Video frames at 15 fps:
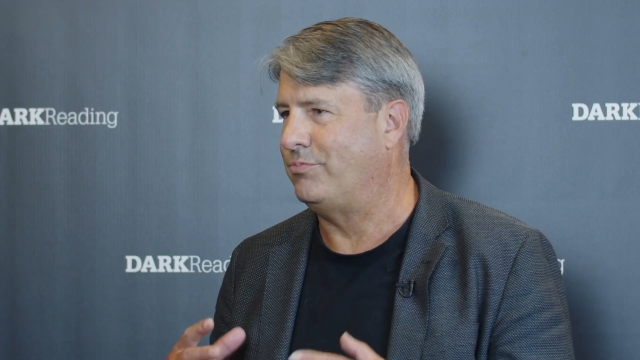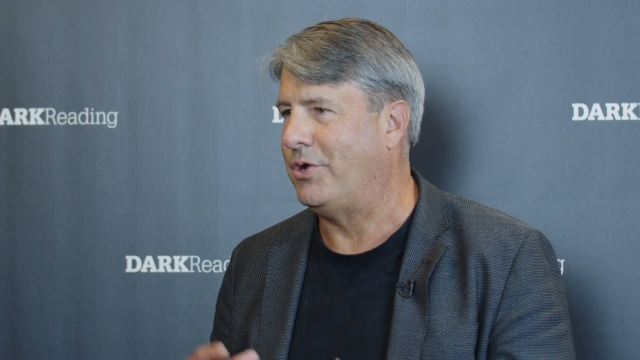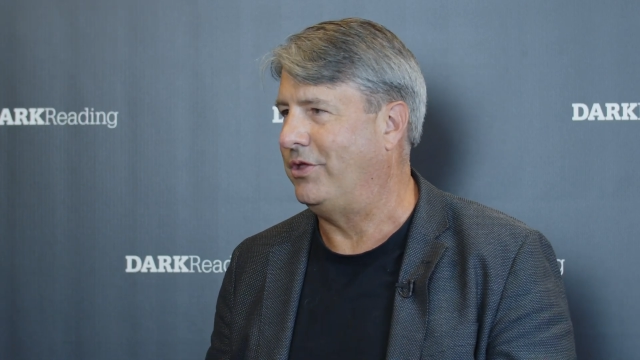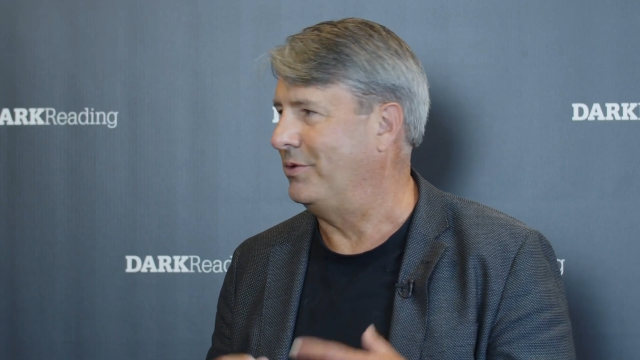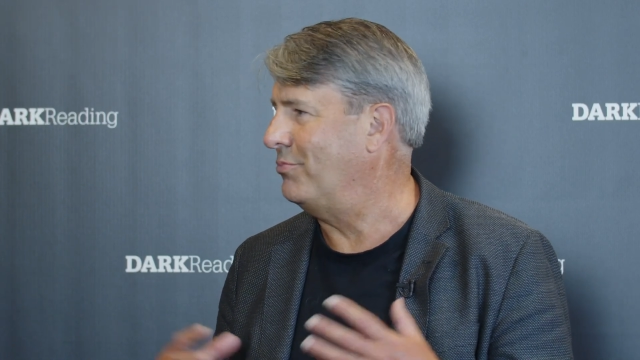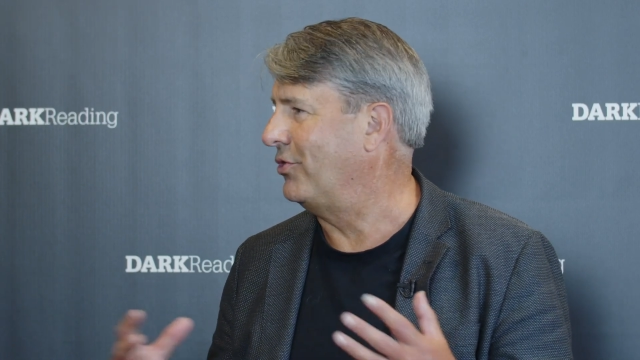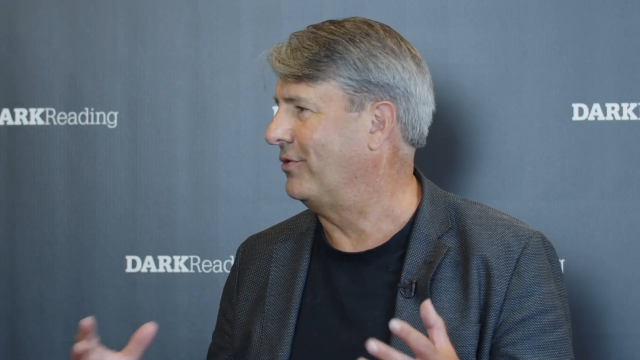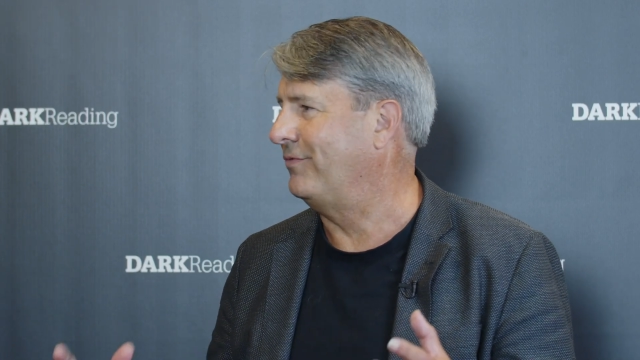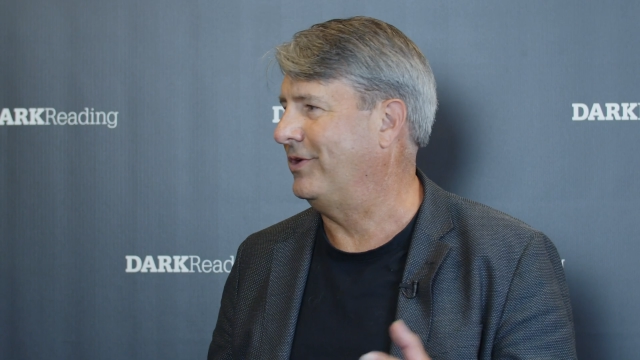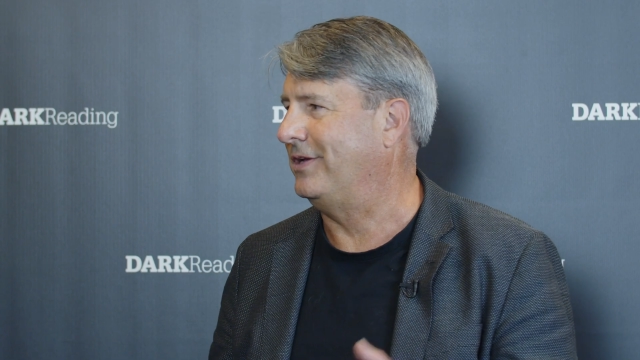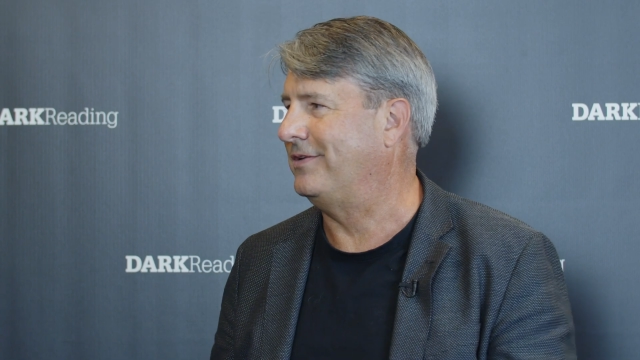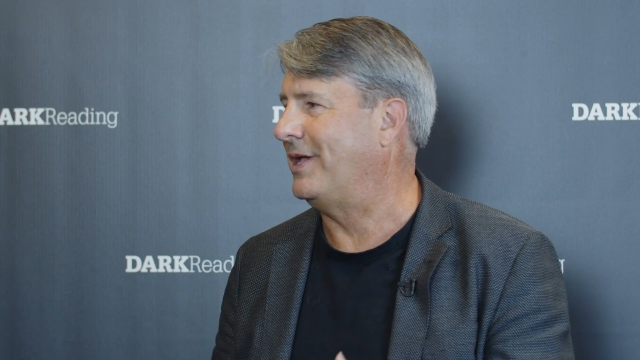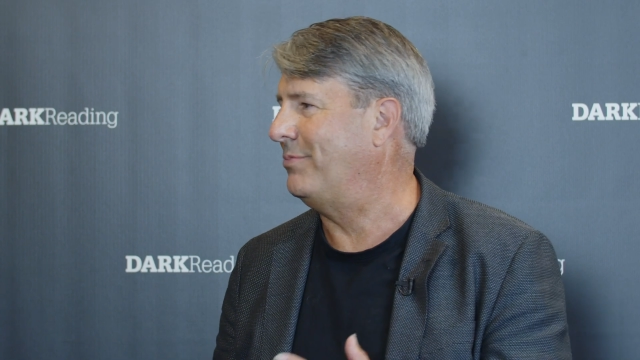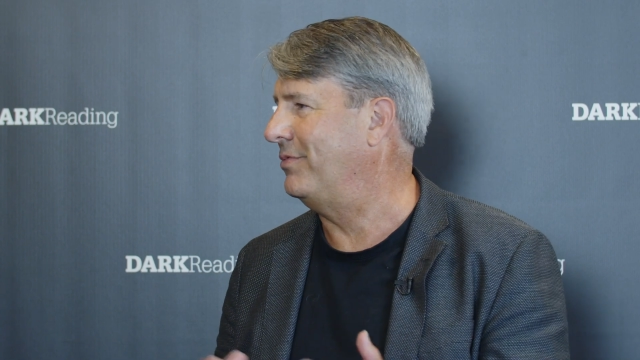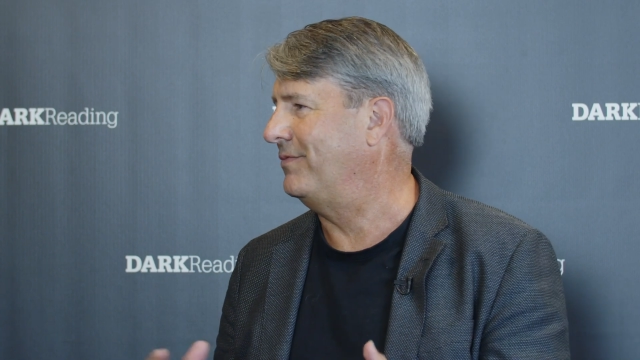polymorphic
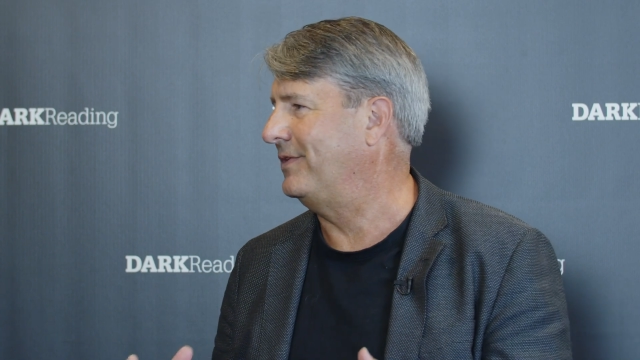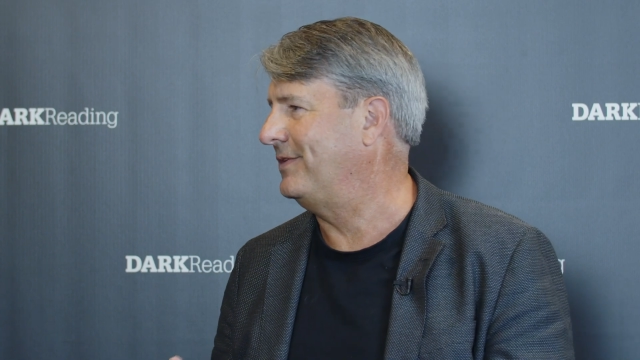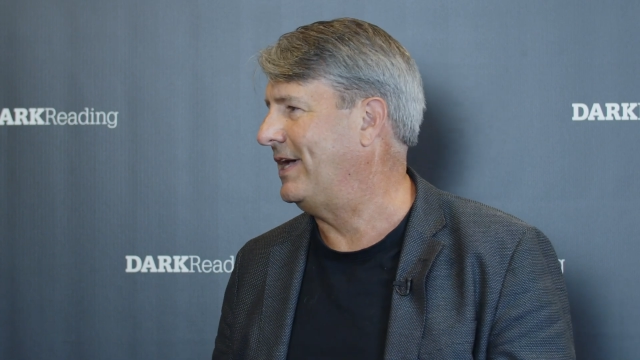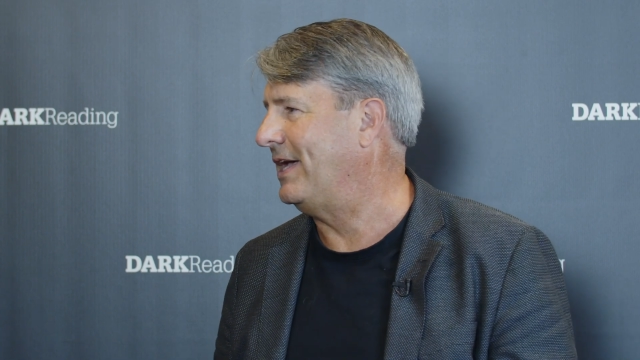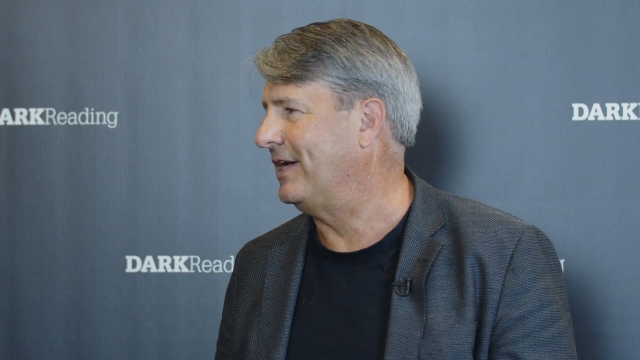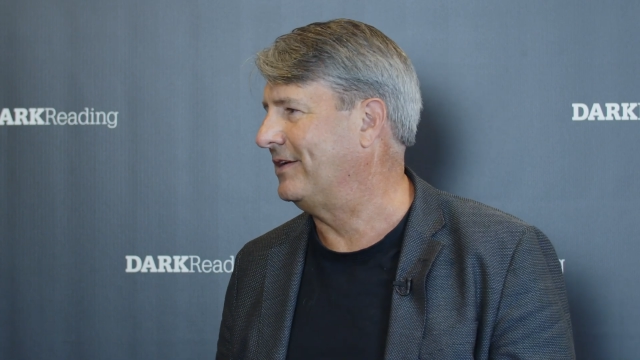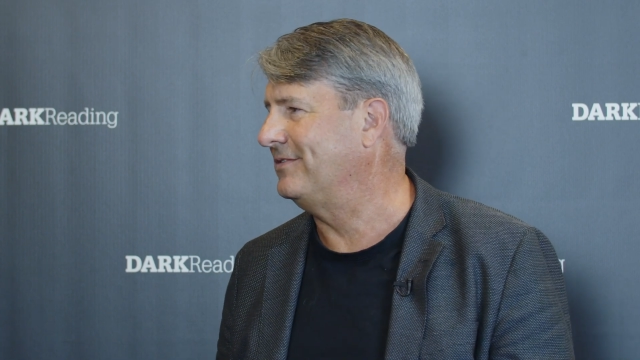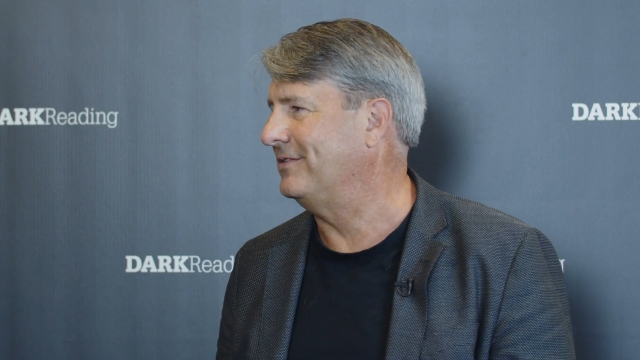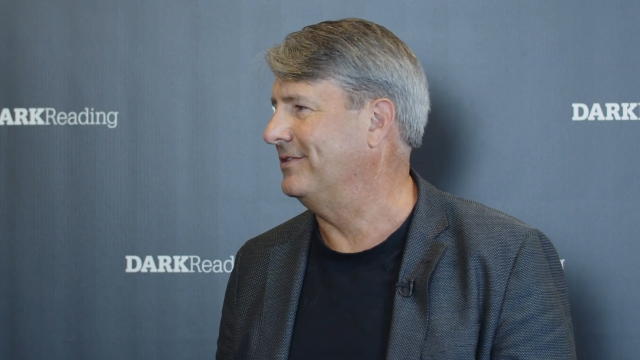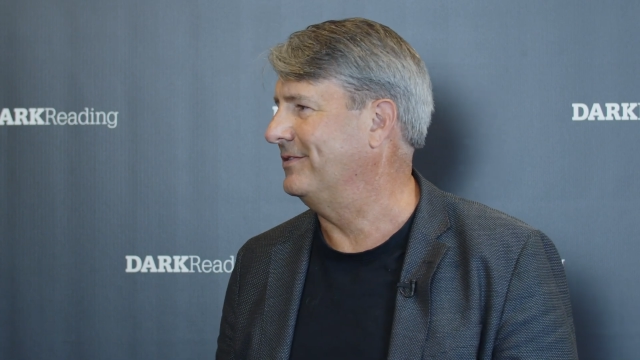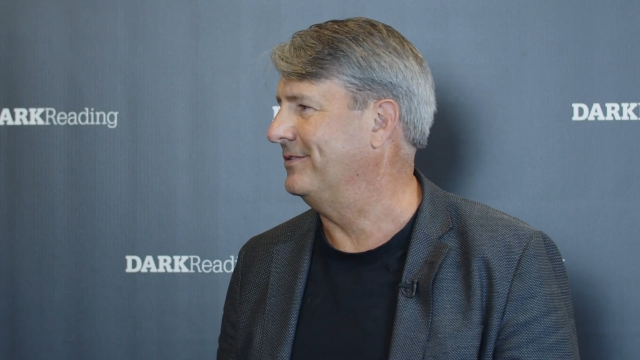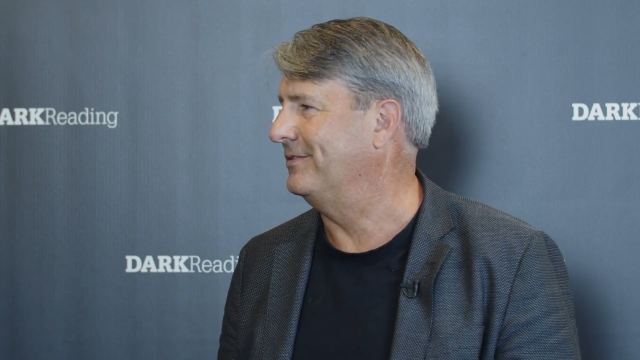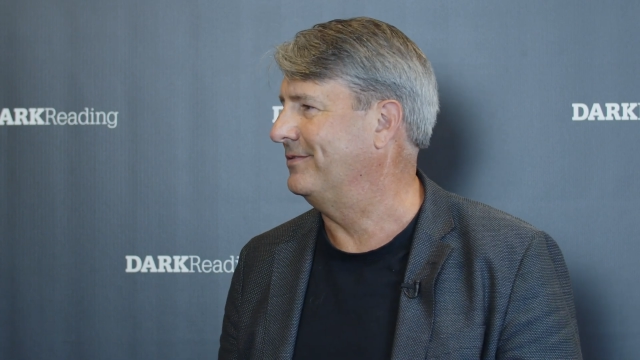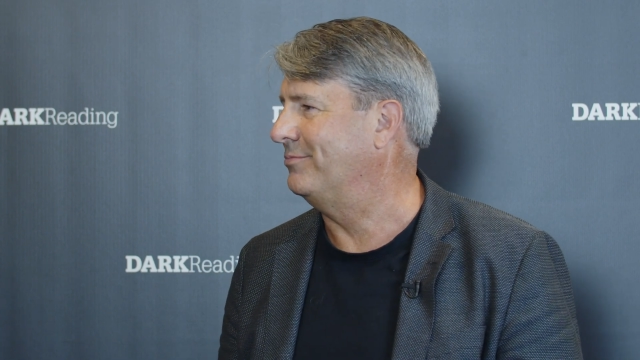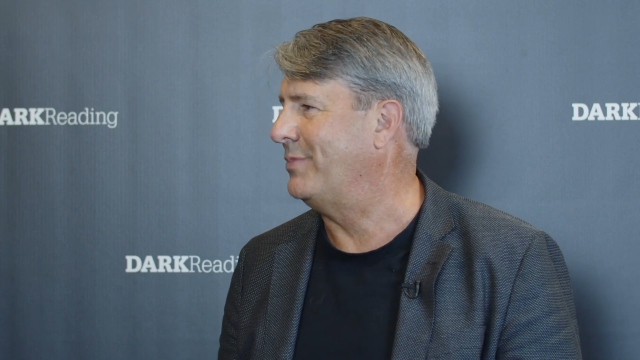type of attacks
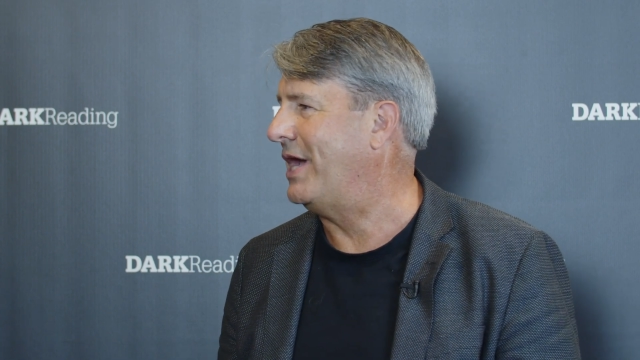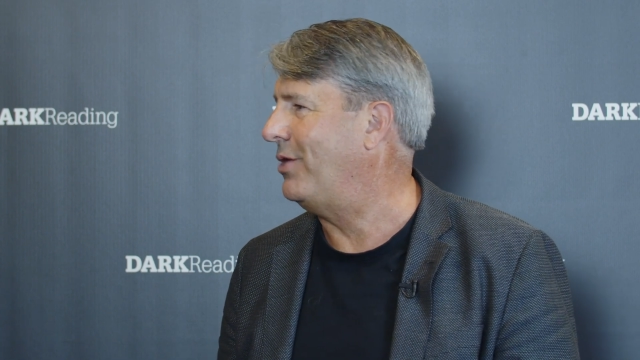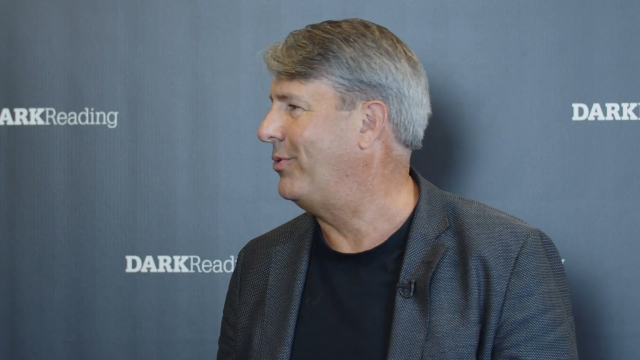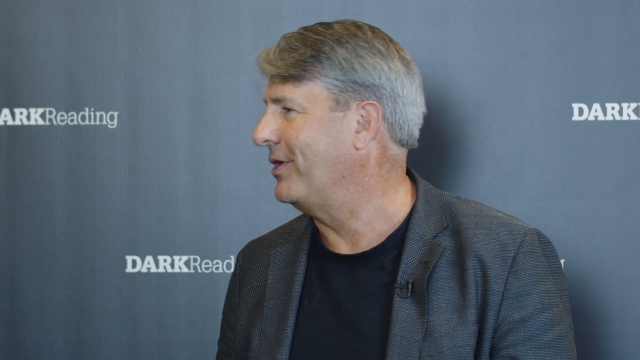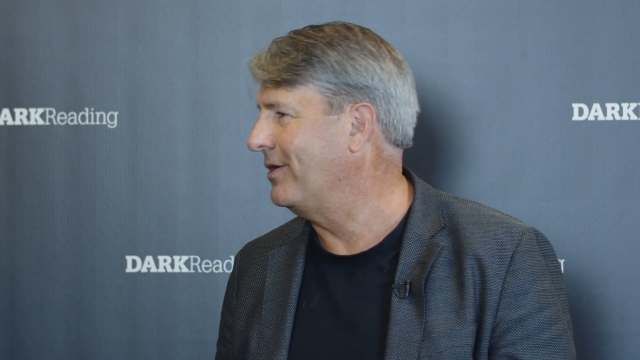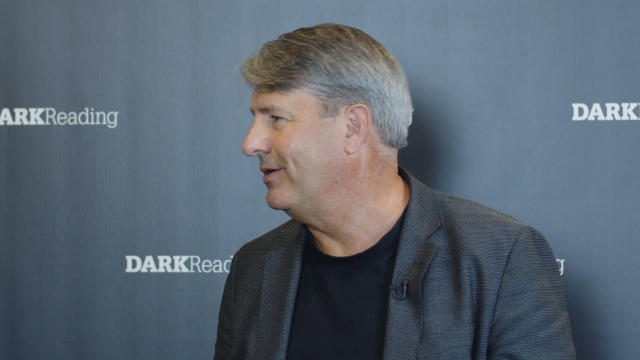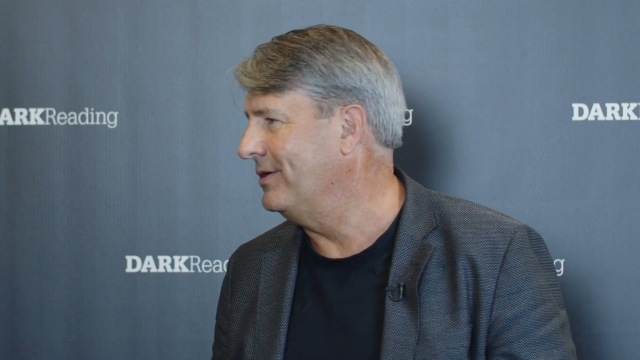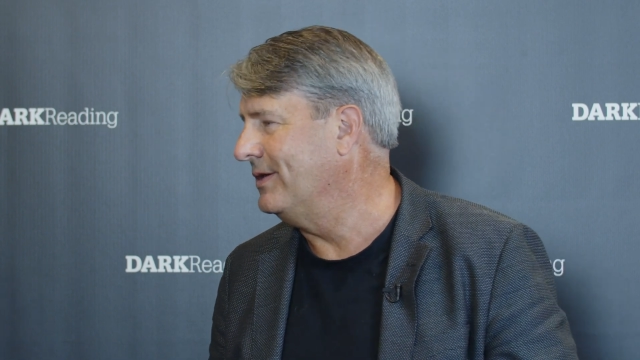and malware.